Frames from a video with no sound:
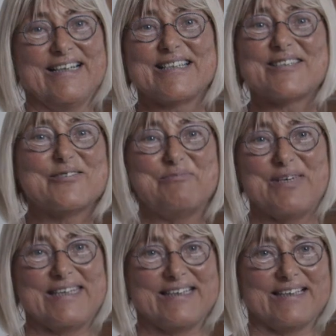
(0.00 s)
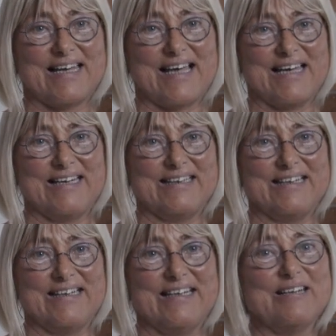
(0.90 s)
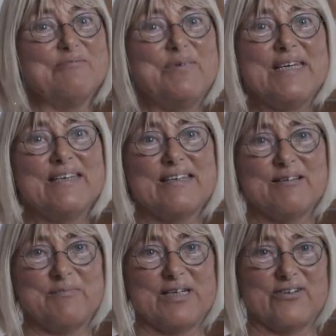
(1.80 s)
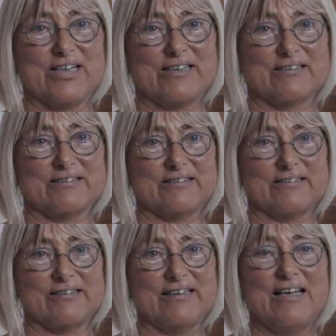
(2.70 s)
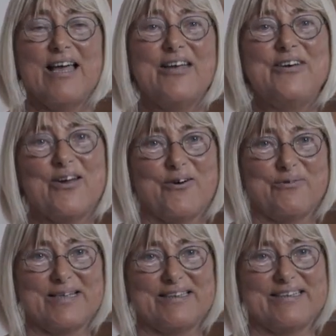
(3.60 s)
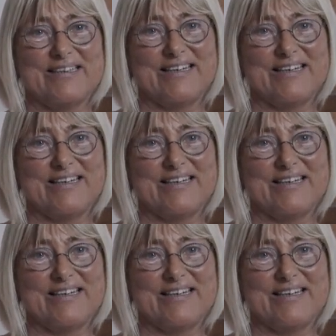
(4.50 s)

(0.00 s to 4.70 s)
So be the light, be the miracle, know it,